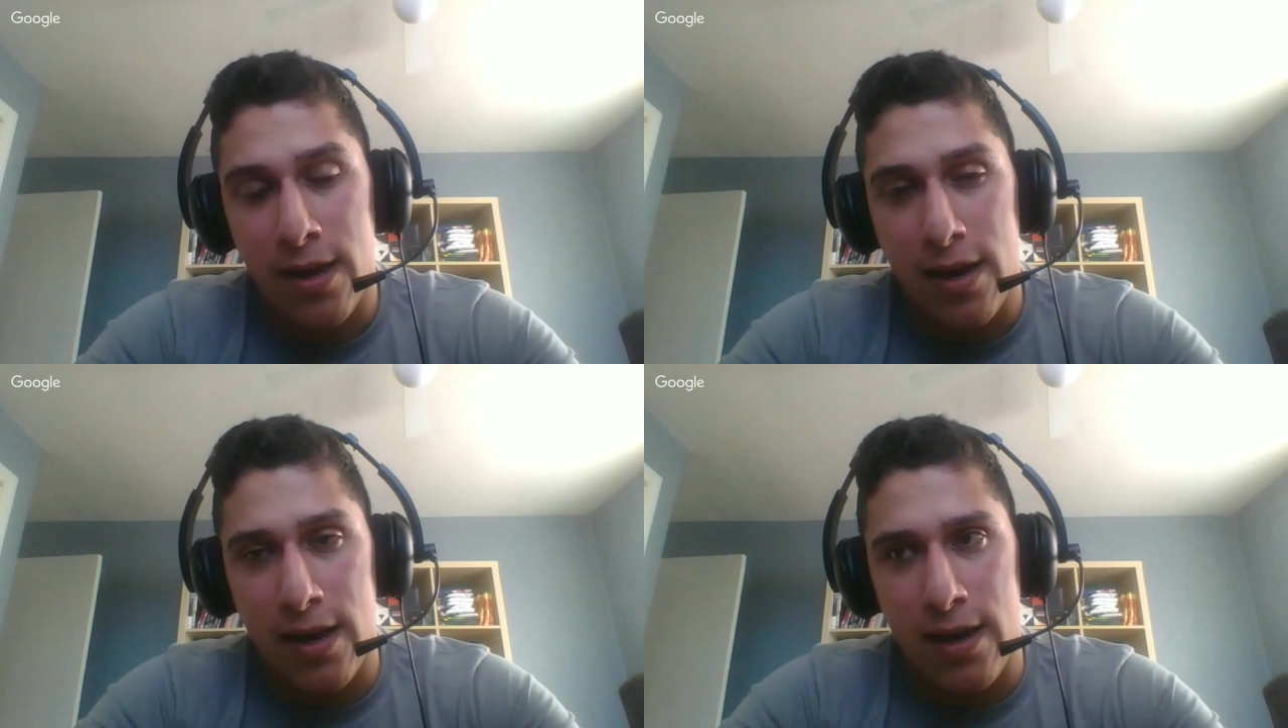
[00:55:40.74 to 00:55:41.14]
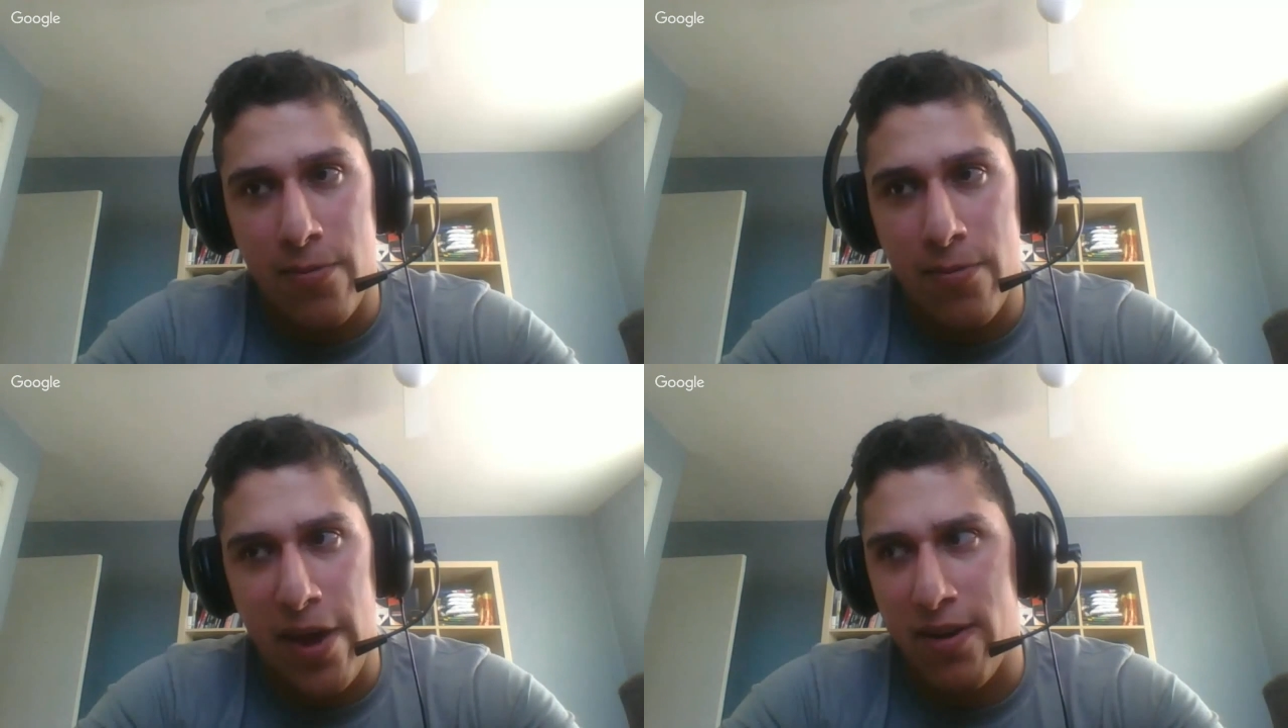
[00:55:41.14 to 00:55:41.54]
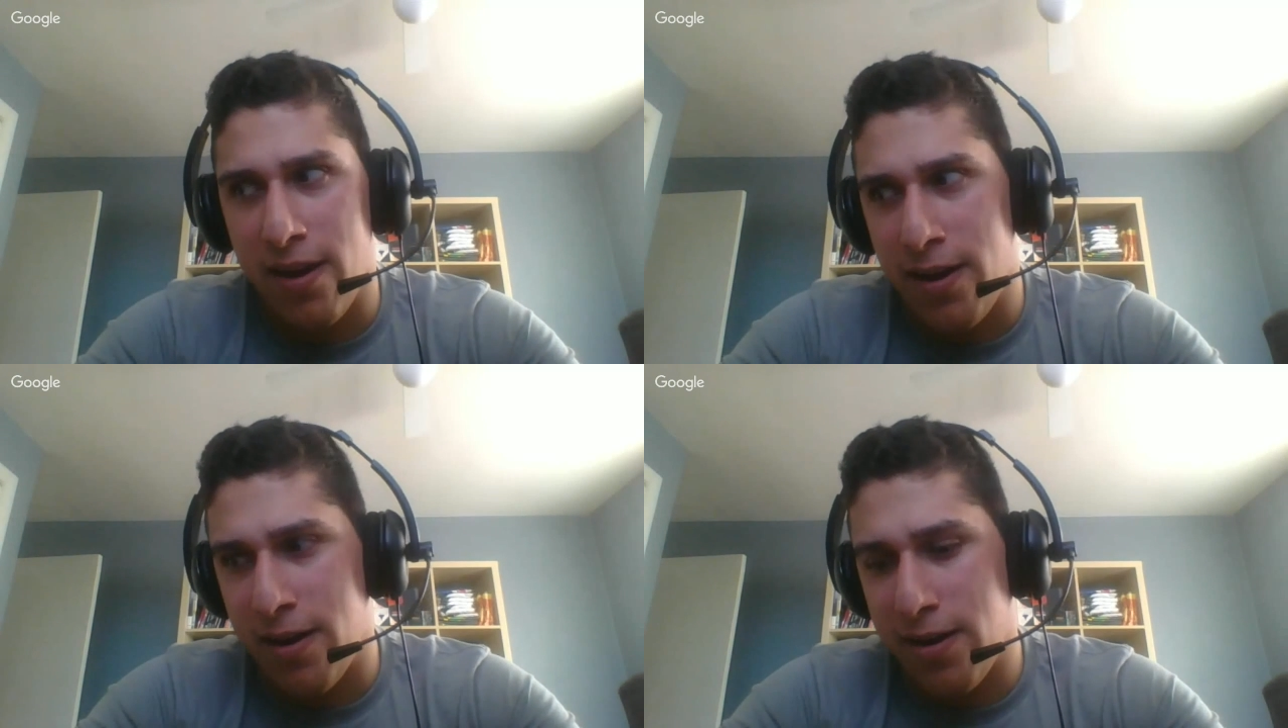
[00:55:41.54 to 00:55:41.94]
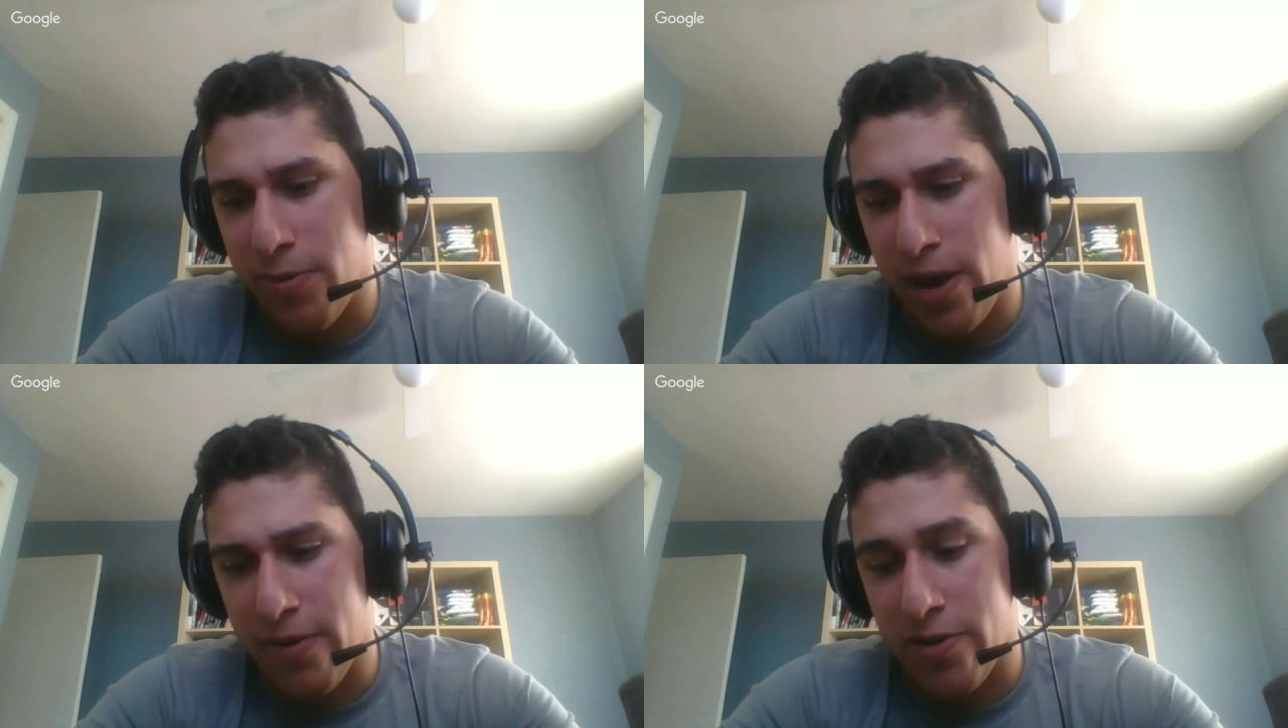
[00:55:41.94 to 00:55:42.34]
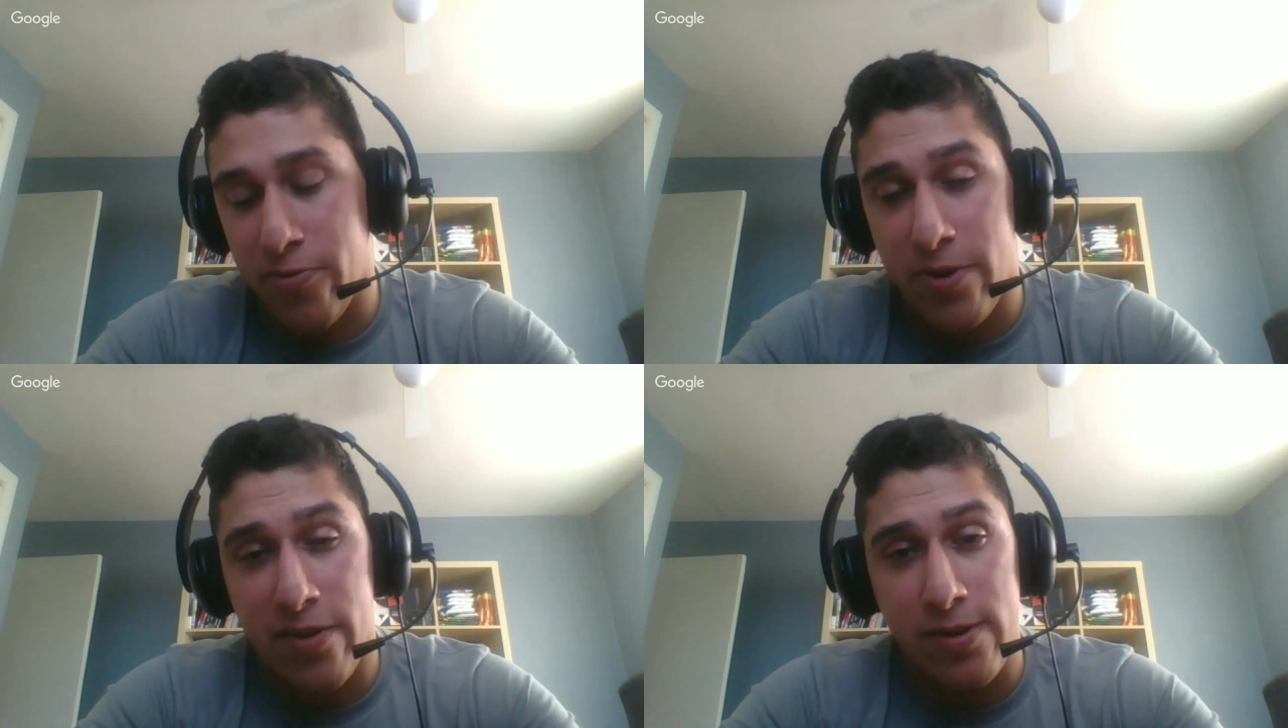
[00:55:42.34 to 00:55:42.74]
We have a
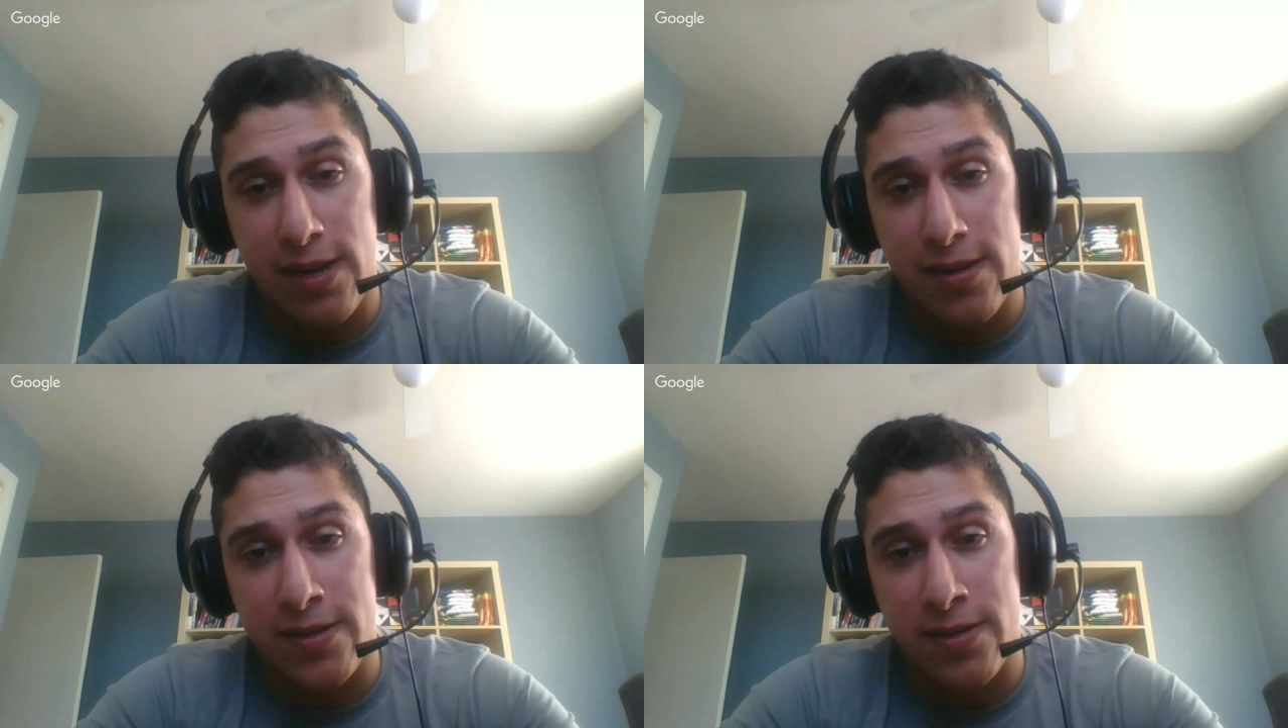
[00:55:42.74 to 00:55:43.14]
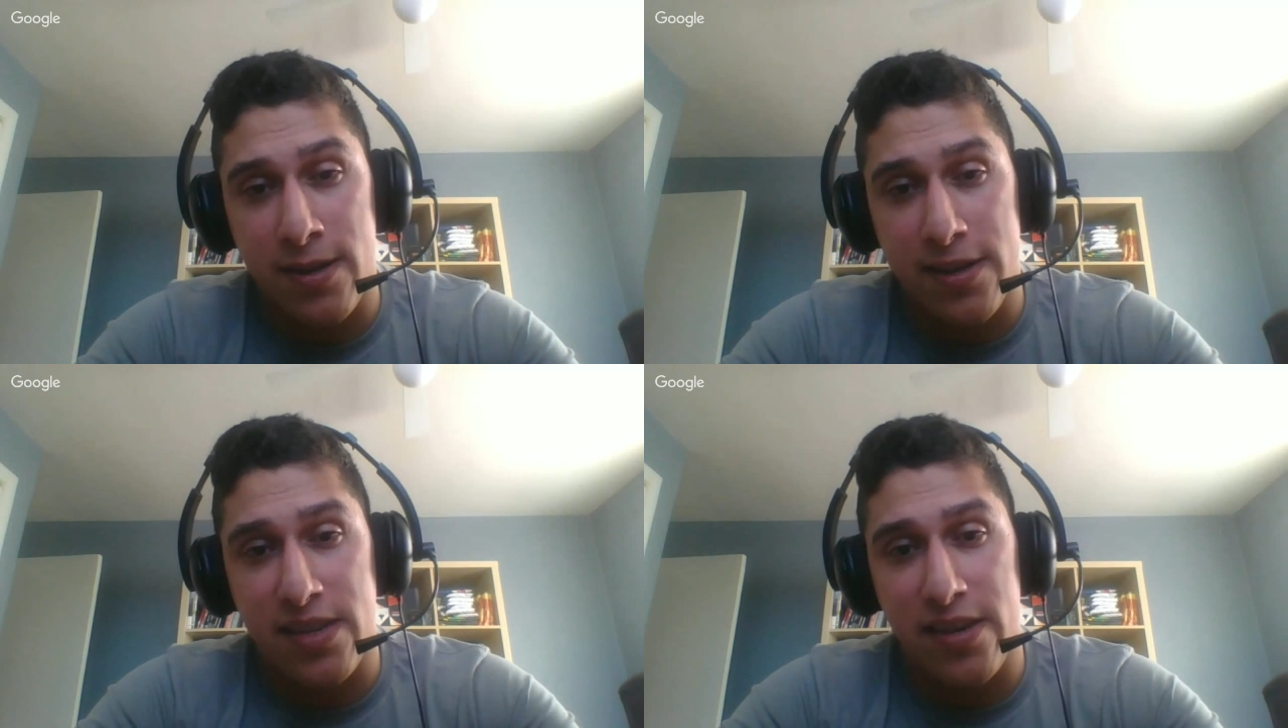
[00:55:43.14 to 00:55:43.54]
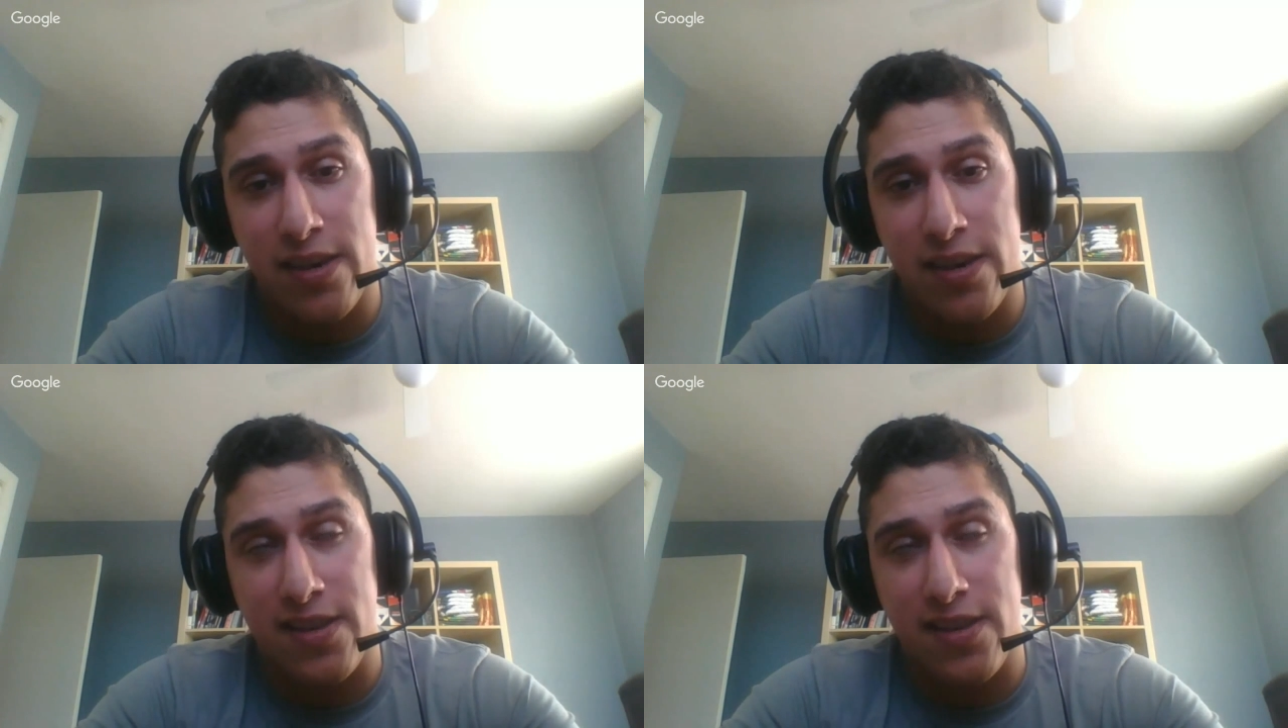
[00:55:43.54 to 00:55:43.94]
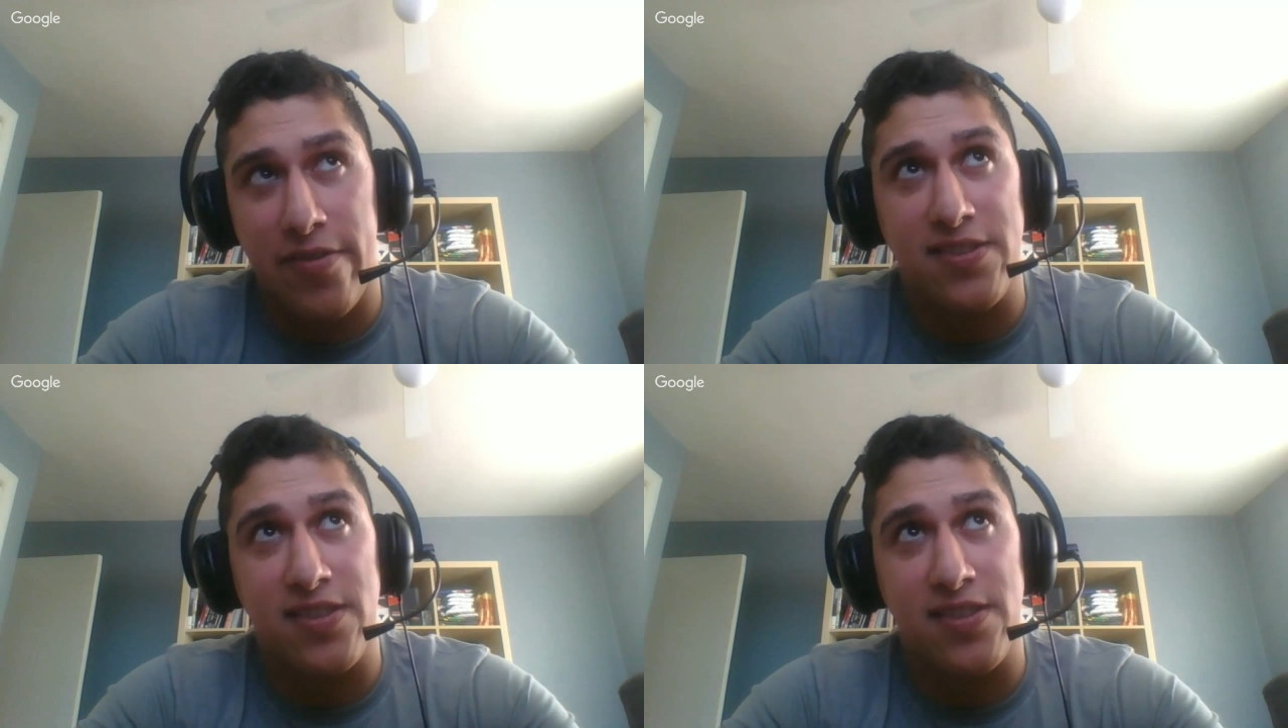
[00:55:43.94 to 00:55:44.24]
Korean retailer, etc.